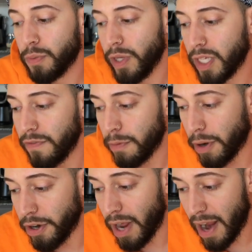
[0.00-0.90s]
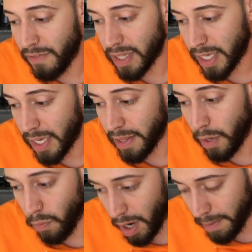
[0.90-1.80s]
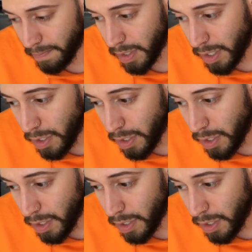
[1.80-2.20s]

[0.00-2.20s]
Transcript: happens when you give your partner everything they want?